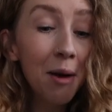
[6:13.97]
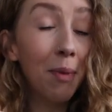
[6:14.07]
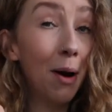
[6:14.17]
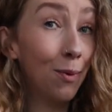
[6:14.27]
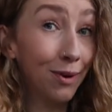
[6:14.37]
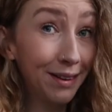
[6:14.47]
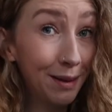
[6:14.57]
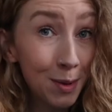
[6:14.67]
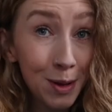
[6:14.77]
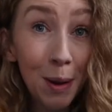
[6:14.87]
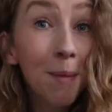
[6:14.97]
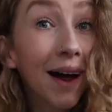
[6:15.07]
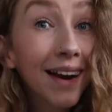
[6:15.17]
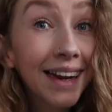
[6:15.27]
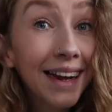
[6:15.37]
but I wanted them so
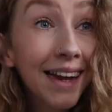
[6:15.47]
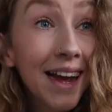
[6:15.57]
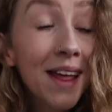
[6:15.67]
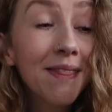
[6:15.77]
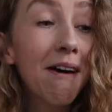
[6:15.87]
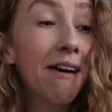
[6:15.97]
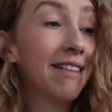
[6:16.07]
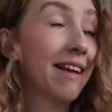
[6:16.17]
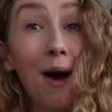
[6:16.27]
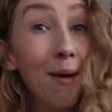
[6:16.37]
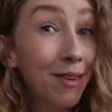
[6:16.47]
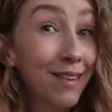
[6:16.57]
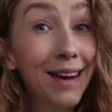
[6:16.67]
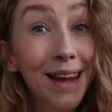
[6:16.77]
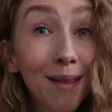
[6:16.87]
badly that I'm
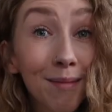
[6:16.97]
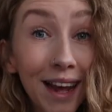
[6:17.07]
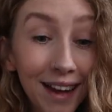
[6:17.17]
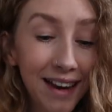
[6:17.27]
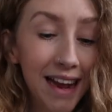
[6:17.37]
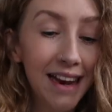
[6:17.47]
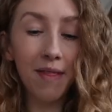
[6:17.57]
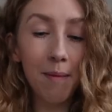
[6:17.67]
just going to get them taken in.